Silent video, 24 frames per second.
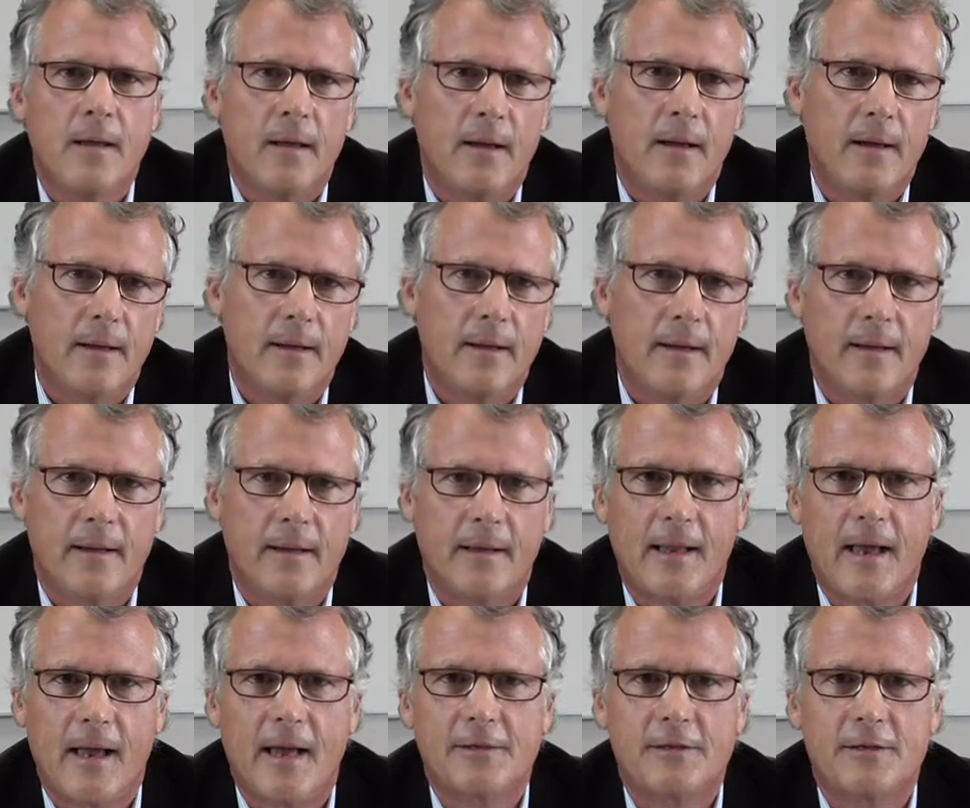A
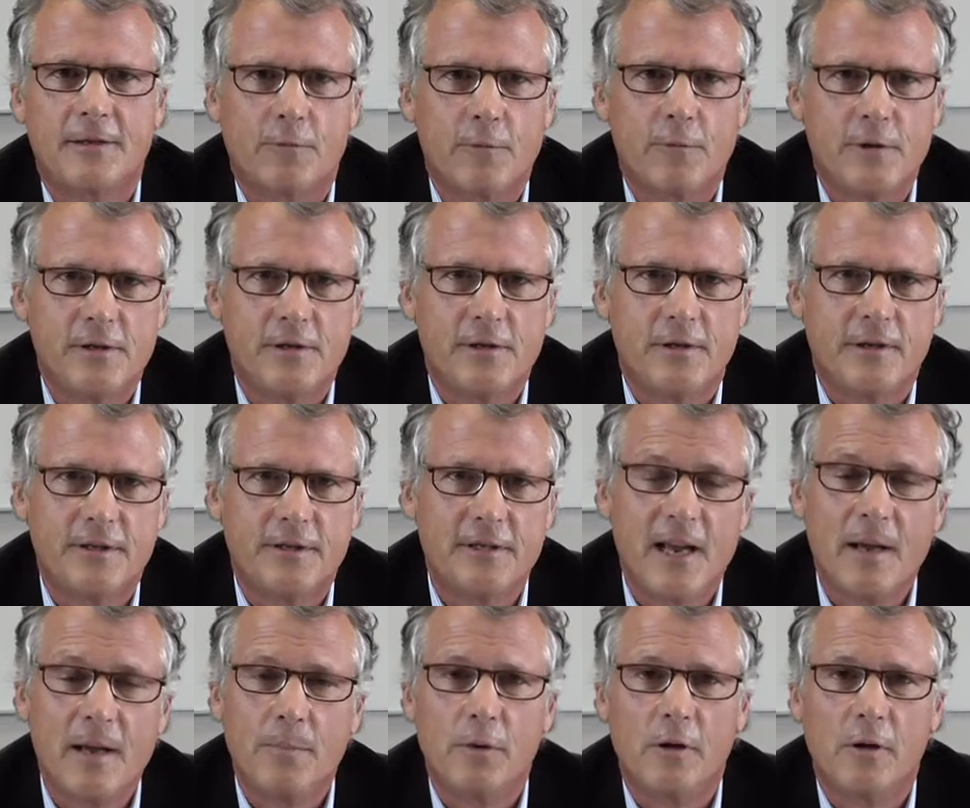classic recent
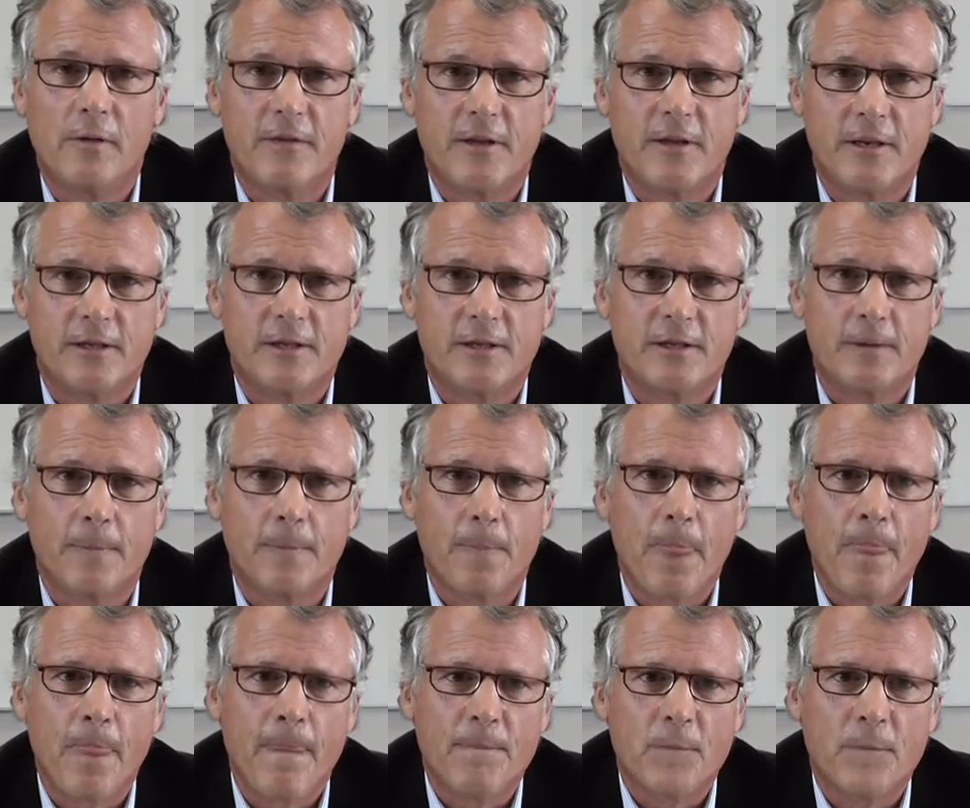example of this
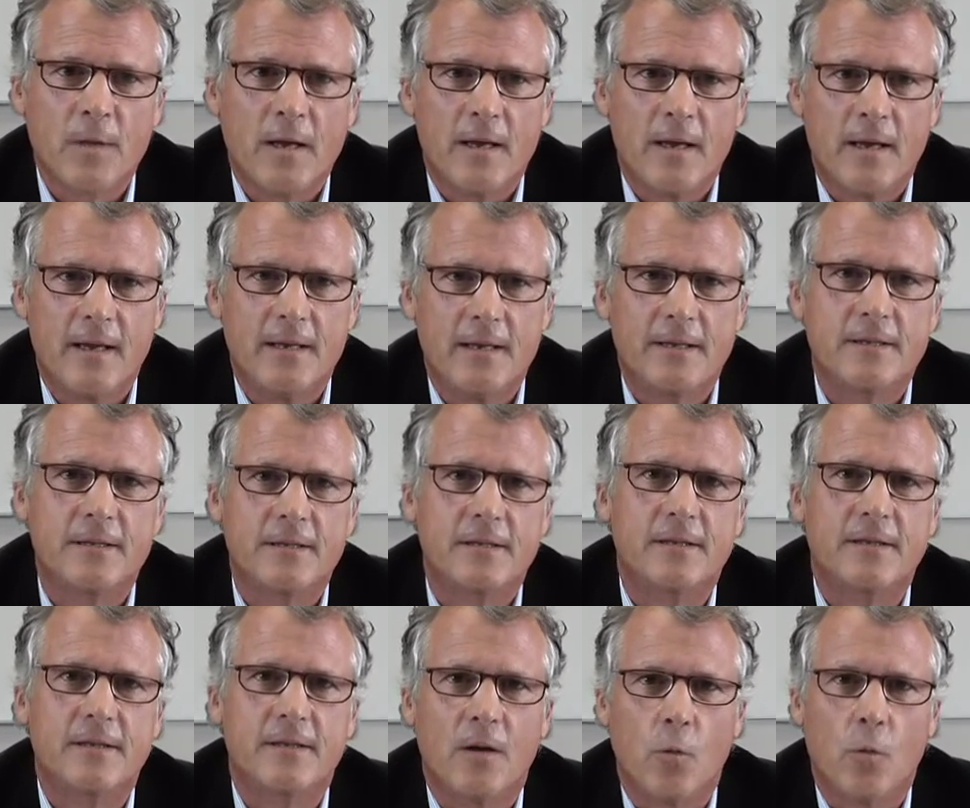
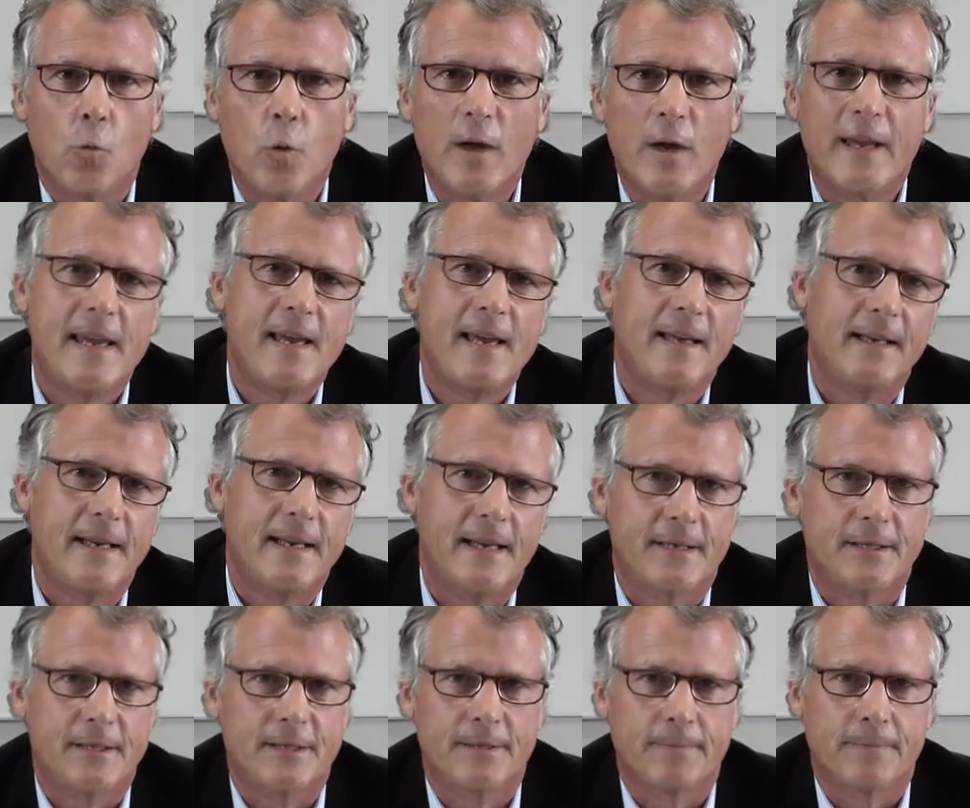is
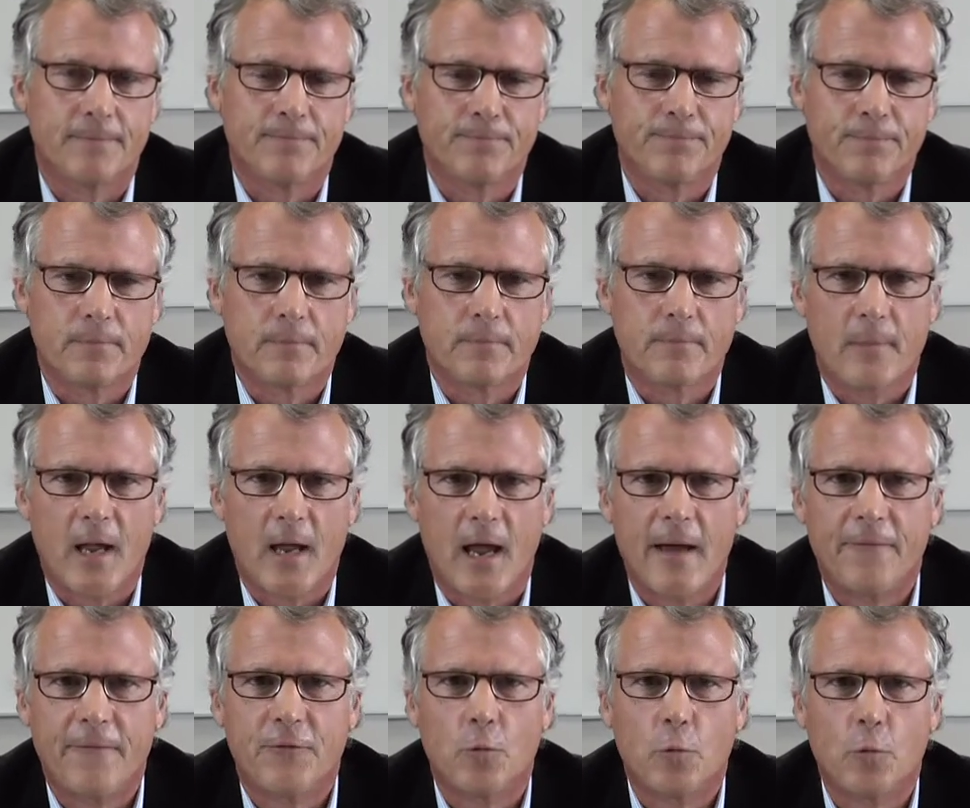WikiLeaks.
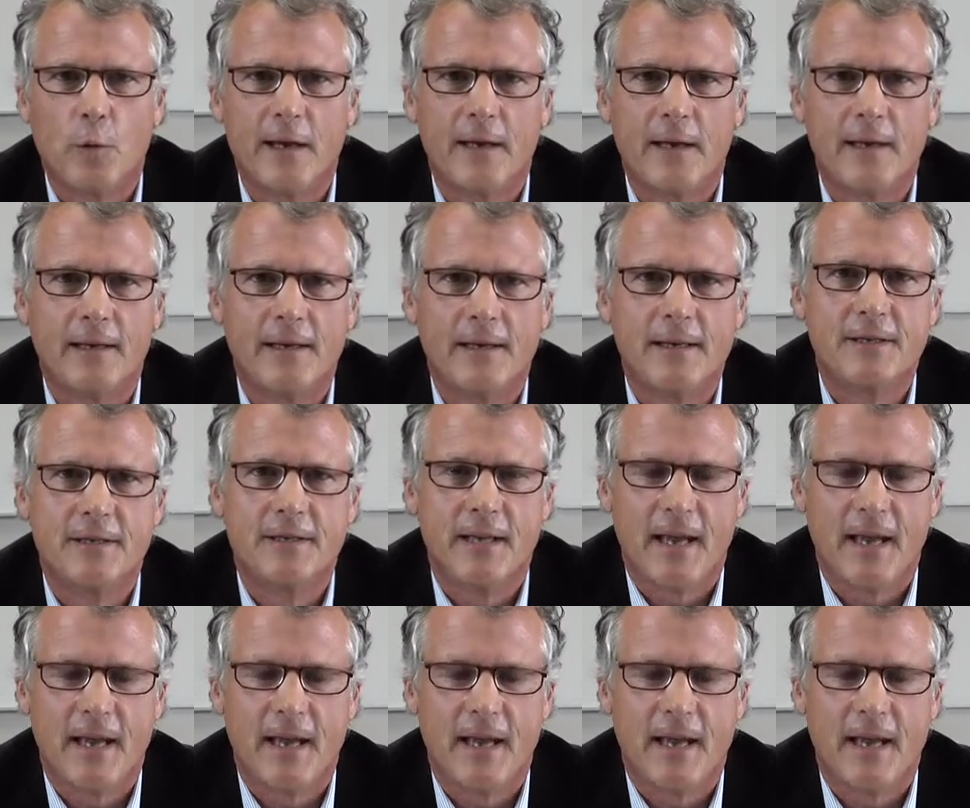After WikiLeaks